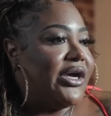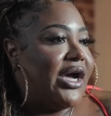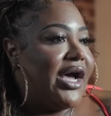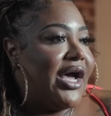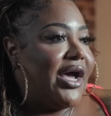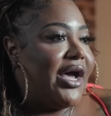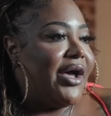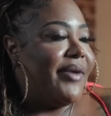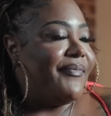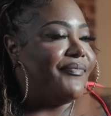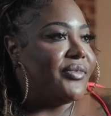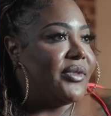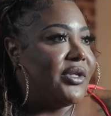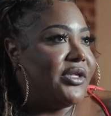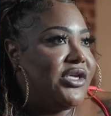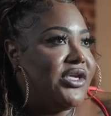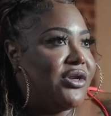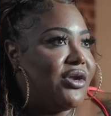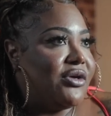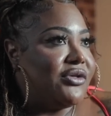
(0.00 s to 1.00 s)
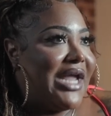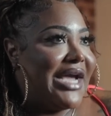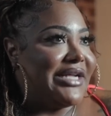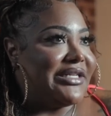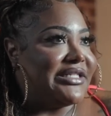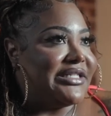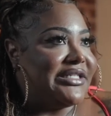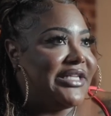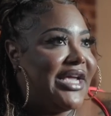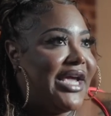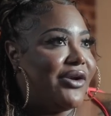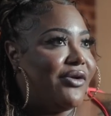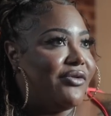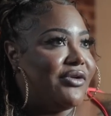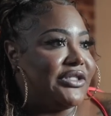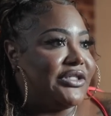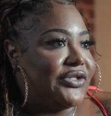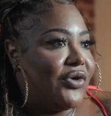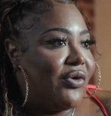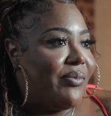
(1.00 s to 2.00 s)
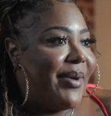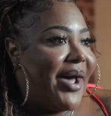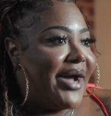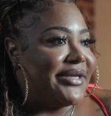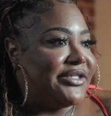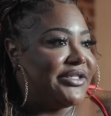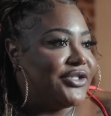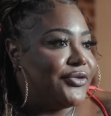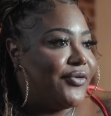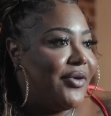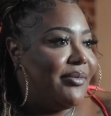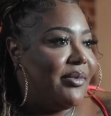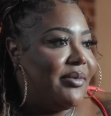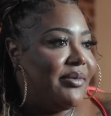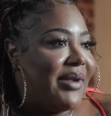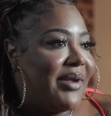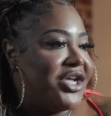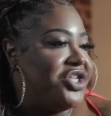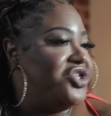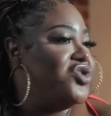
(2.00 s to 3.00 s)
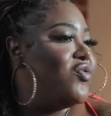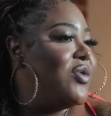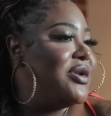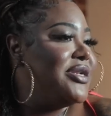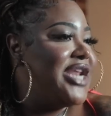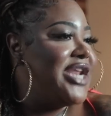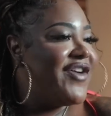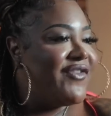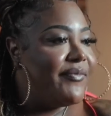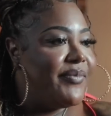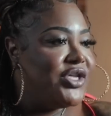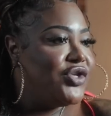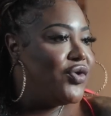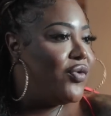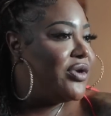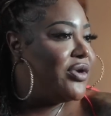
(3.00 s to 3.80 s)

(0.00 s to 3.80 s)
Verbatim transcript: Um, you know, like to stand on the soapbox and scream and be like, you will never be you.